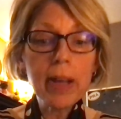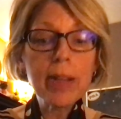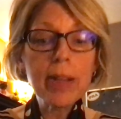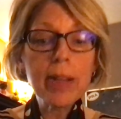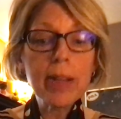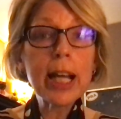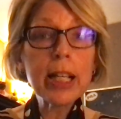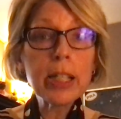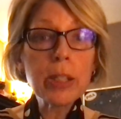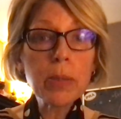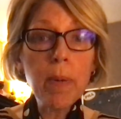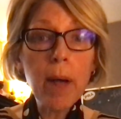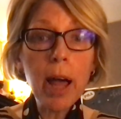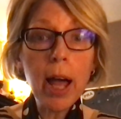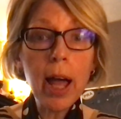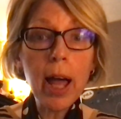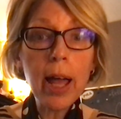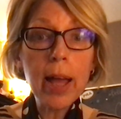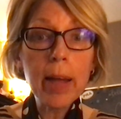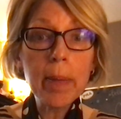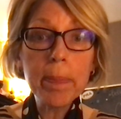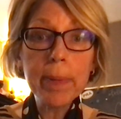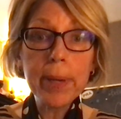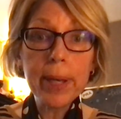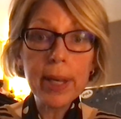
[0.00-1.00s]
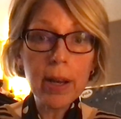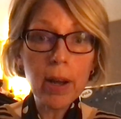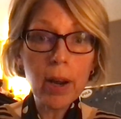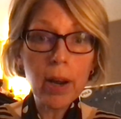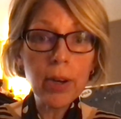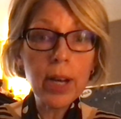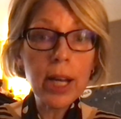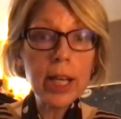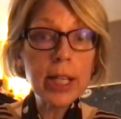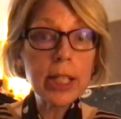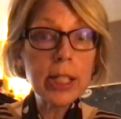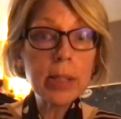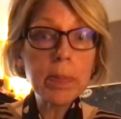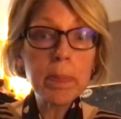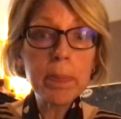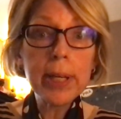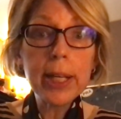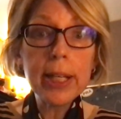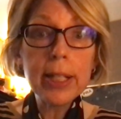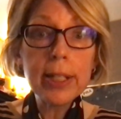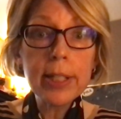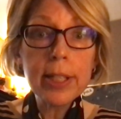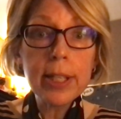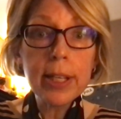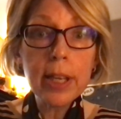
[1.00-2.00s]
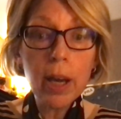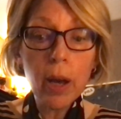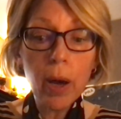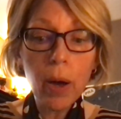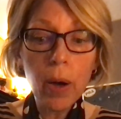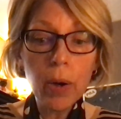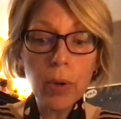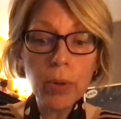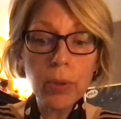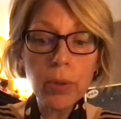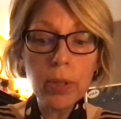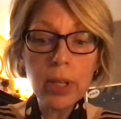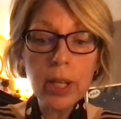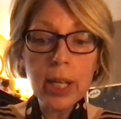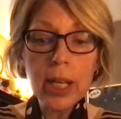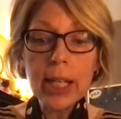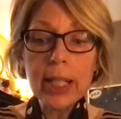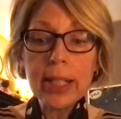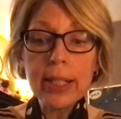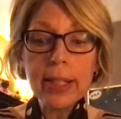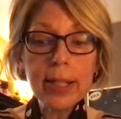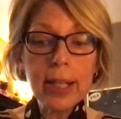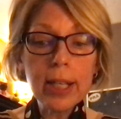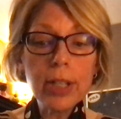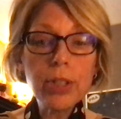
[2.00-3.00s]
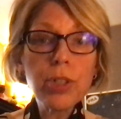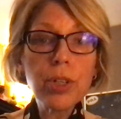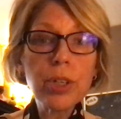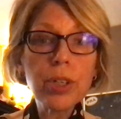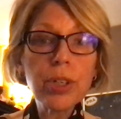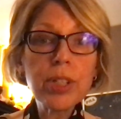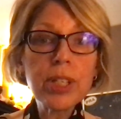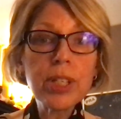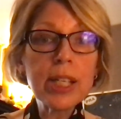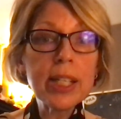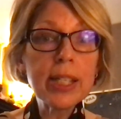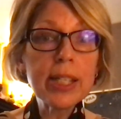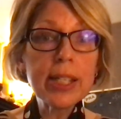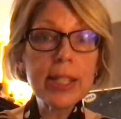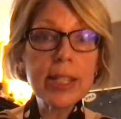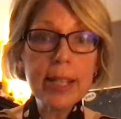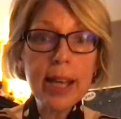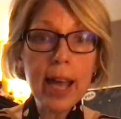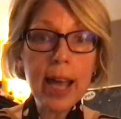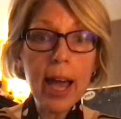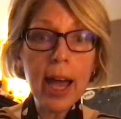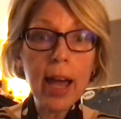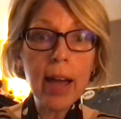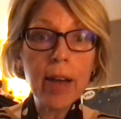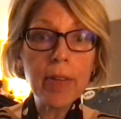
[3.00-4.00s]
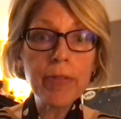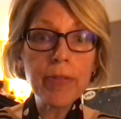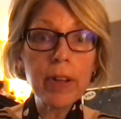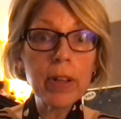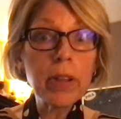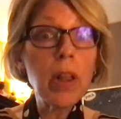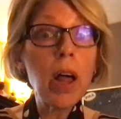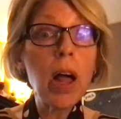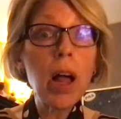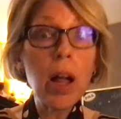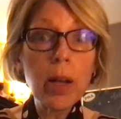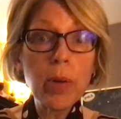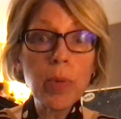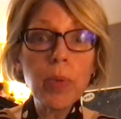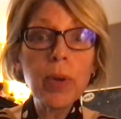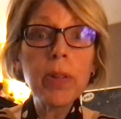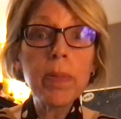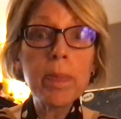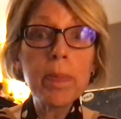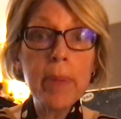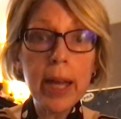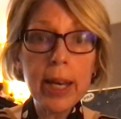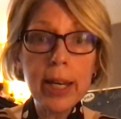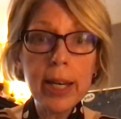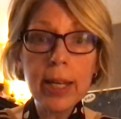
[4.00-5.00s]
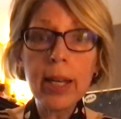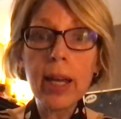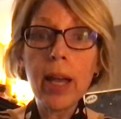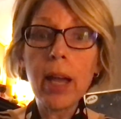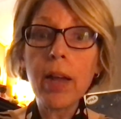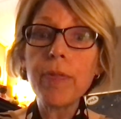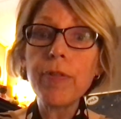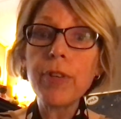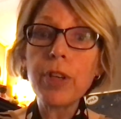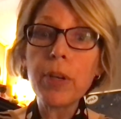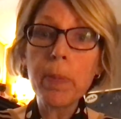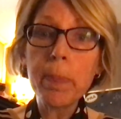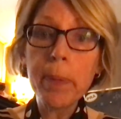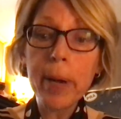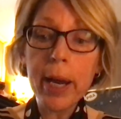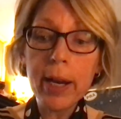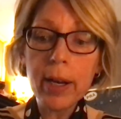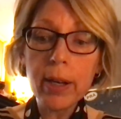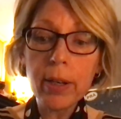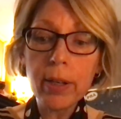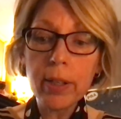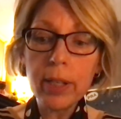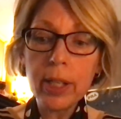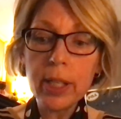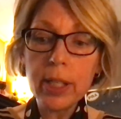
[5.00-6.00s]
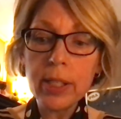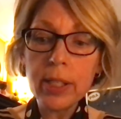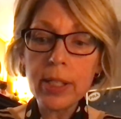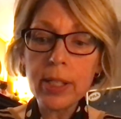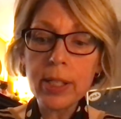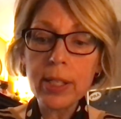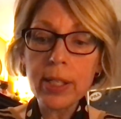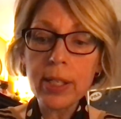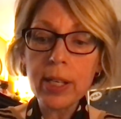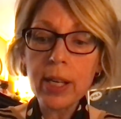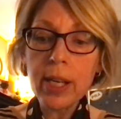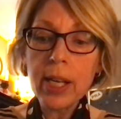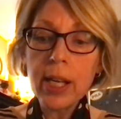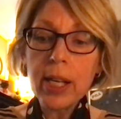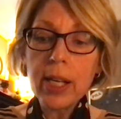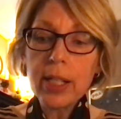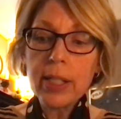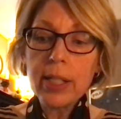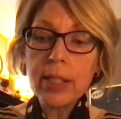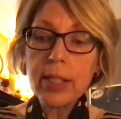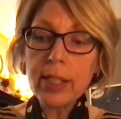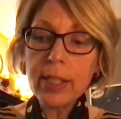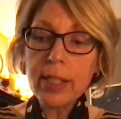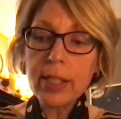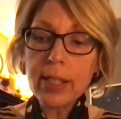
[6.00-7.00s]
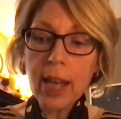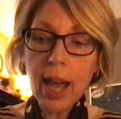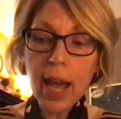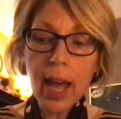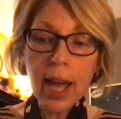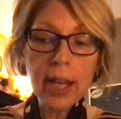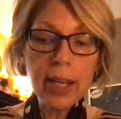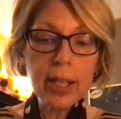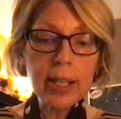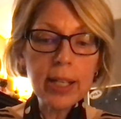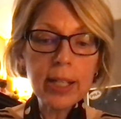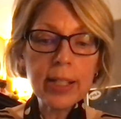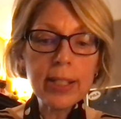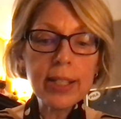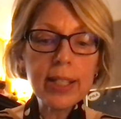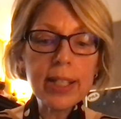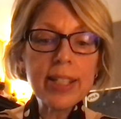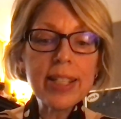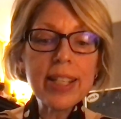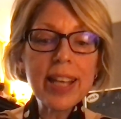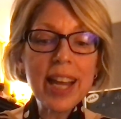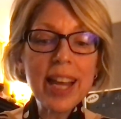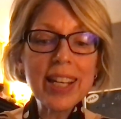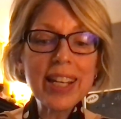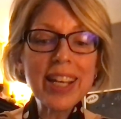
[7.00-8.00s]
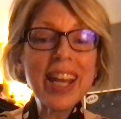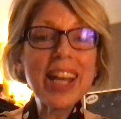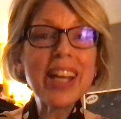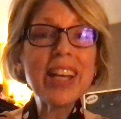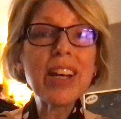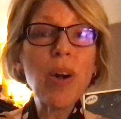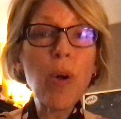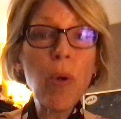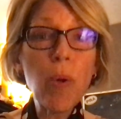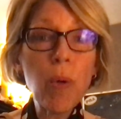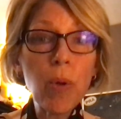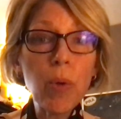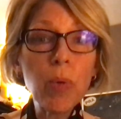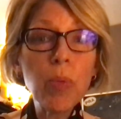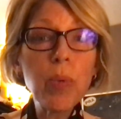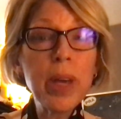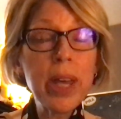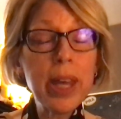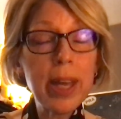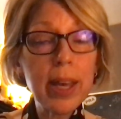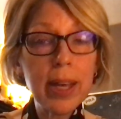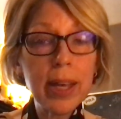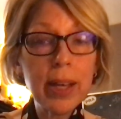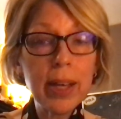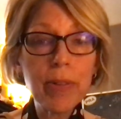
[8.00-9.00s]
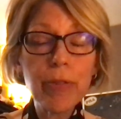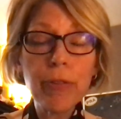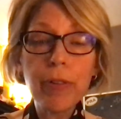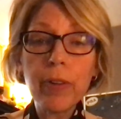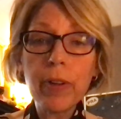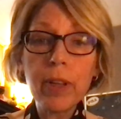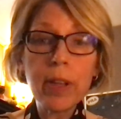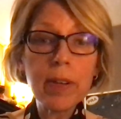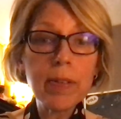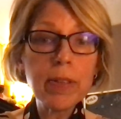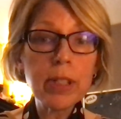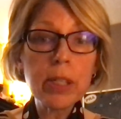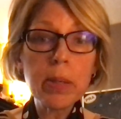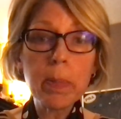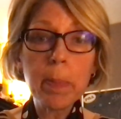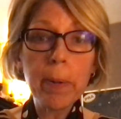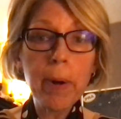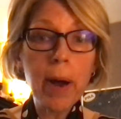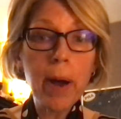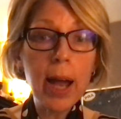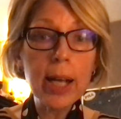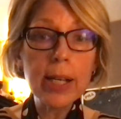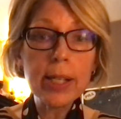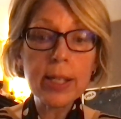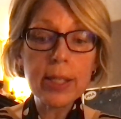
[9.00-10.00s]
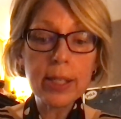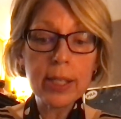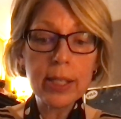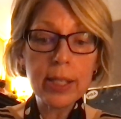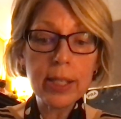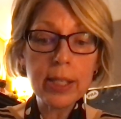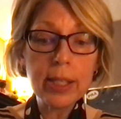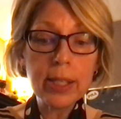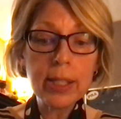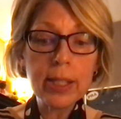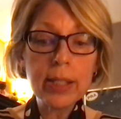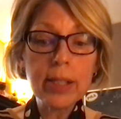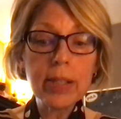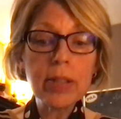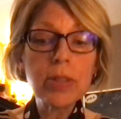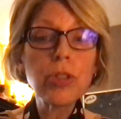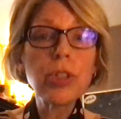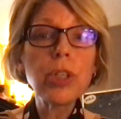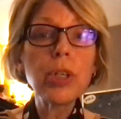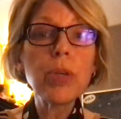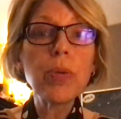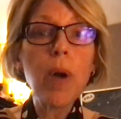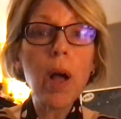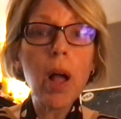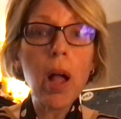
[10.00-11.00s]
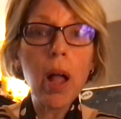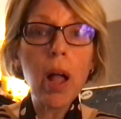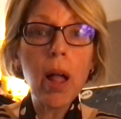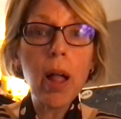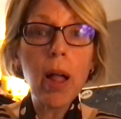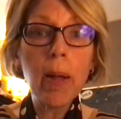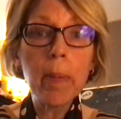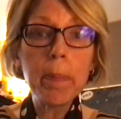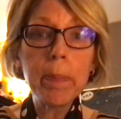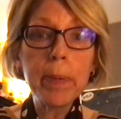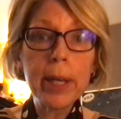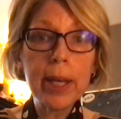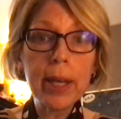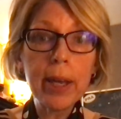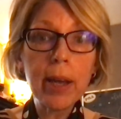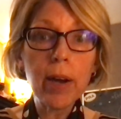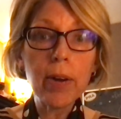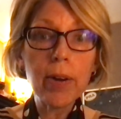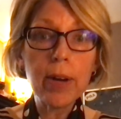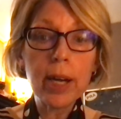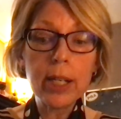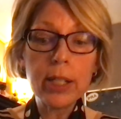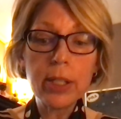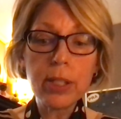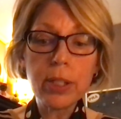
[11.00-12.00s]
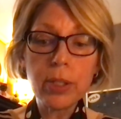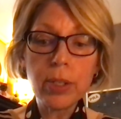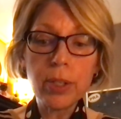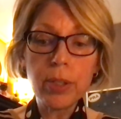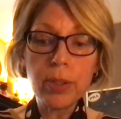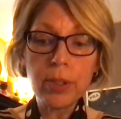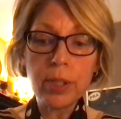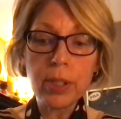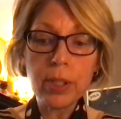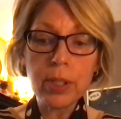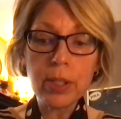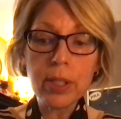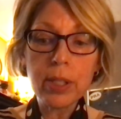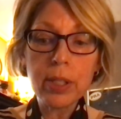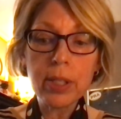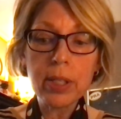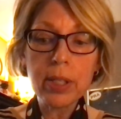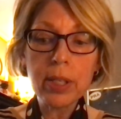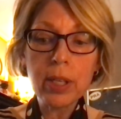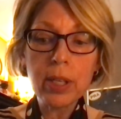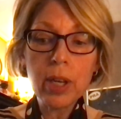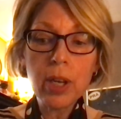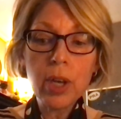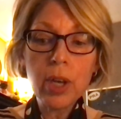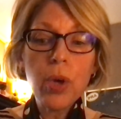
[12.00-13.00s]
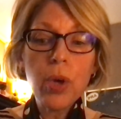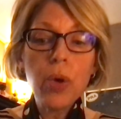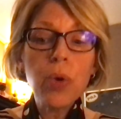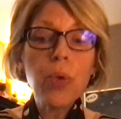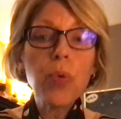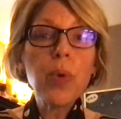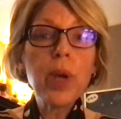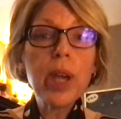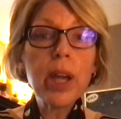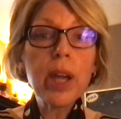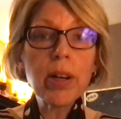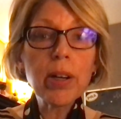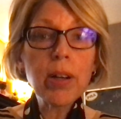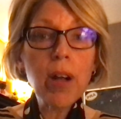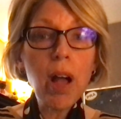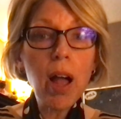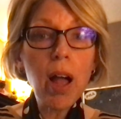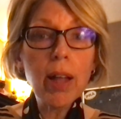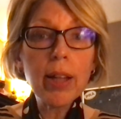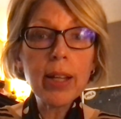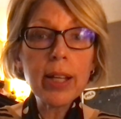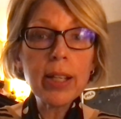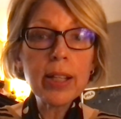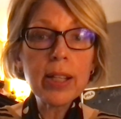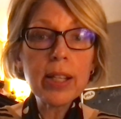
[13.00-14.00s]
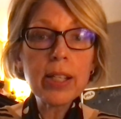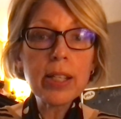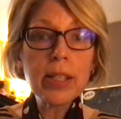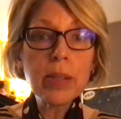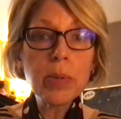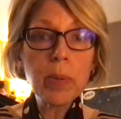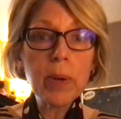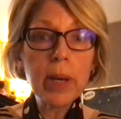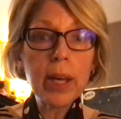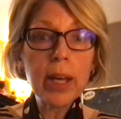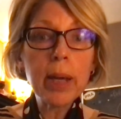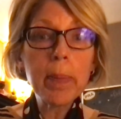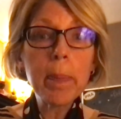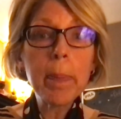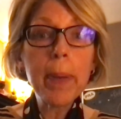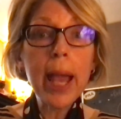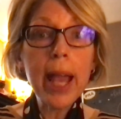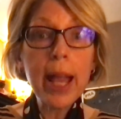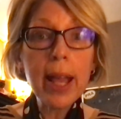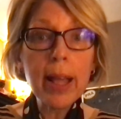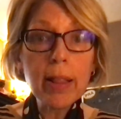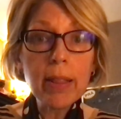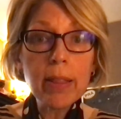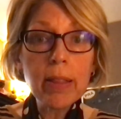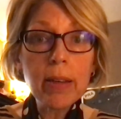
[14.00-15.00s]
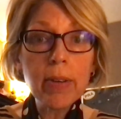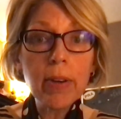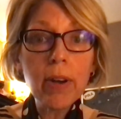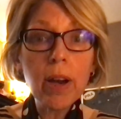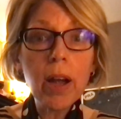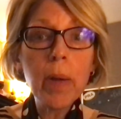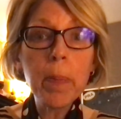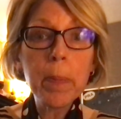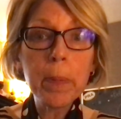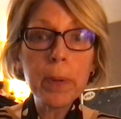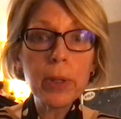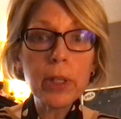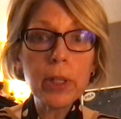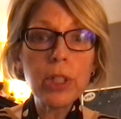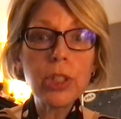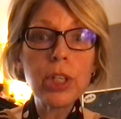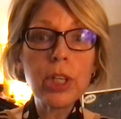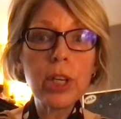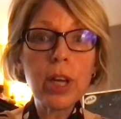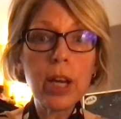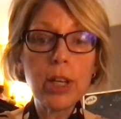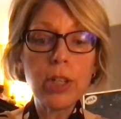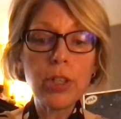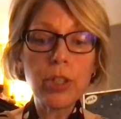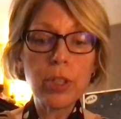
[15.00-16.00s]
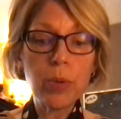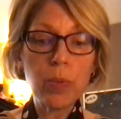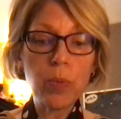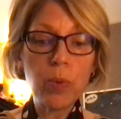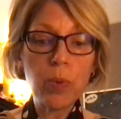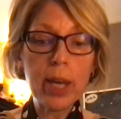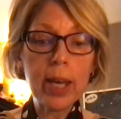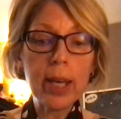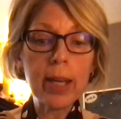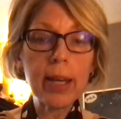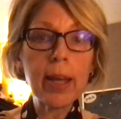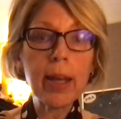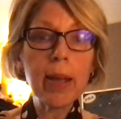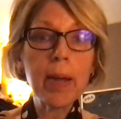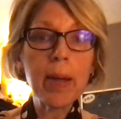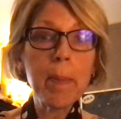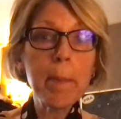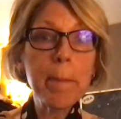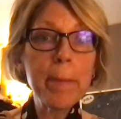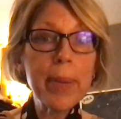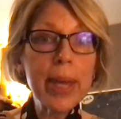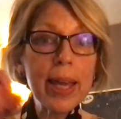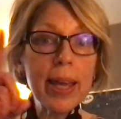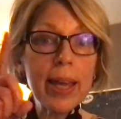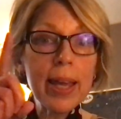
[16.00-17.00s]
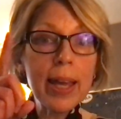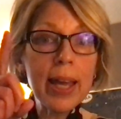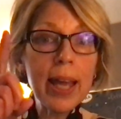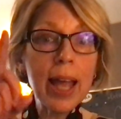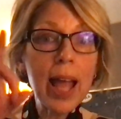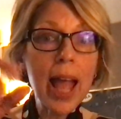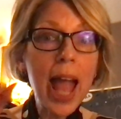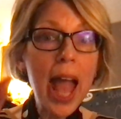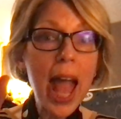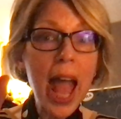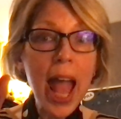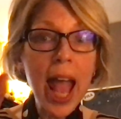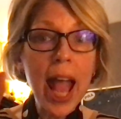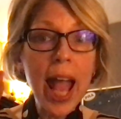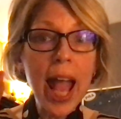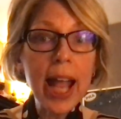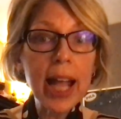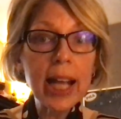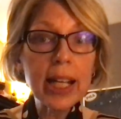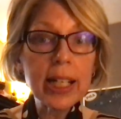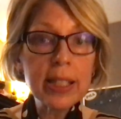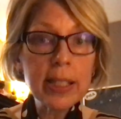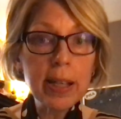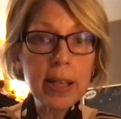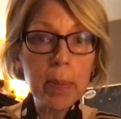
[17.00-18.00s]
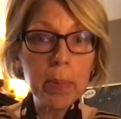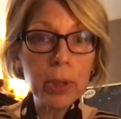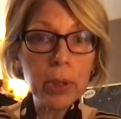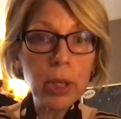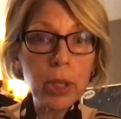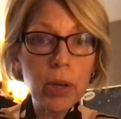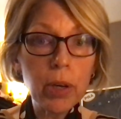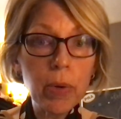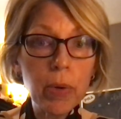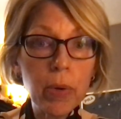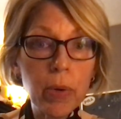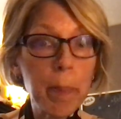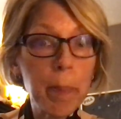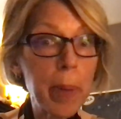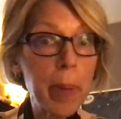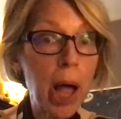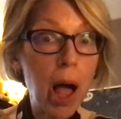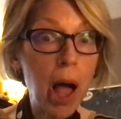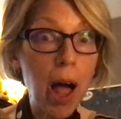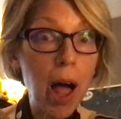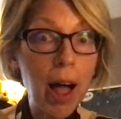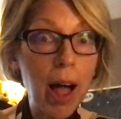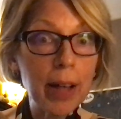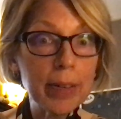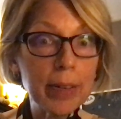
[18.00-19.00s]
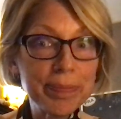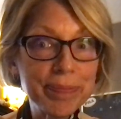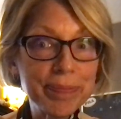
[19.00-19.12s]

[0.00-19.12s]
That's why PRA's PTO, teachers, and staff, along with many of your parents, decided to dedicate a whole week full of surprises to all PRA students. We are calling this week Panther Appreciation Week, P A W, PAW